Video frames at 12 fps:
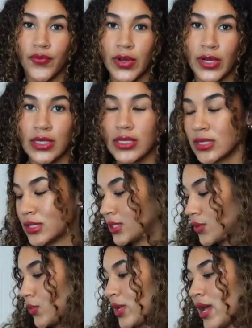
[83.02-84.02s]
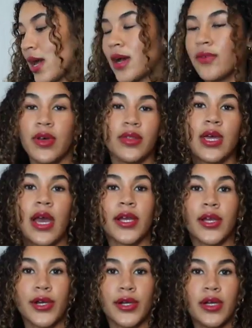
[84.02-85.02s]
First, we have
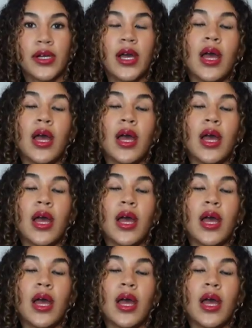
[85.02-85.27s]
that girl.